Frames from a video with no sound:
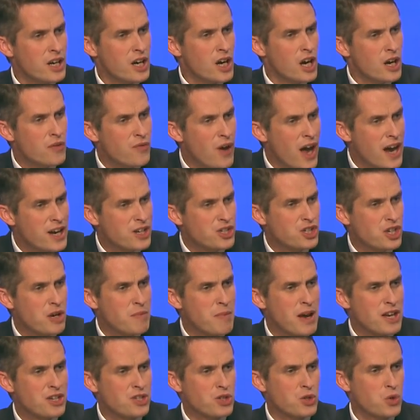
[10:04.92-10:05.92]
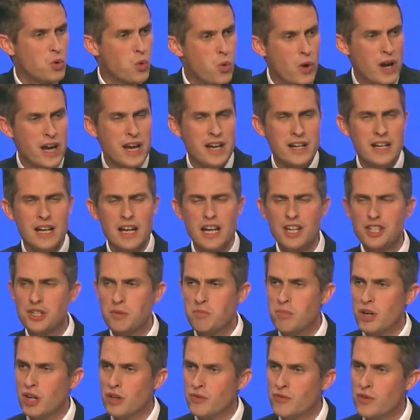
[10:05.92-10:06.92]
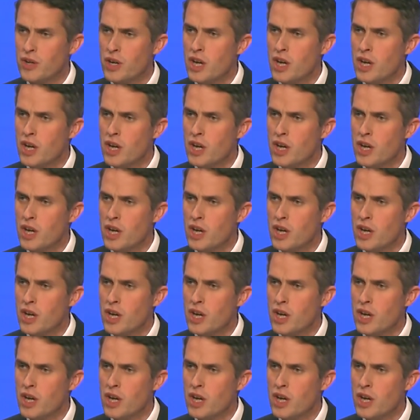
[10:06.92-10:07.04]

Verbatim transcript: of HMS Queen Elizabeth,